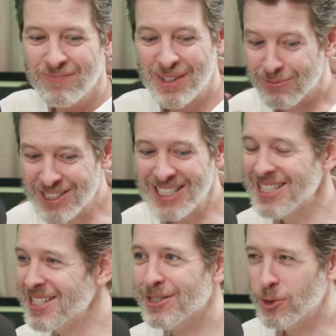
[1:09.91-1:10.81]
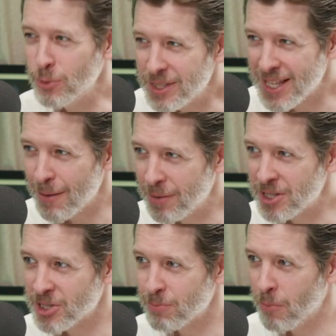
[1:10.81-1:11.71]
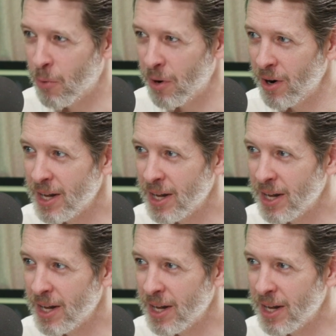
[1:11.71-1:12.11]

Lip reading: He really doesn't do it that much more.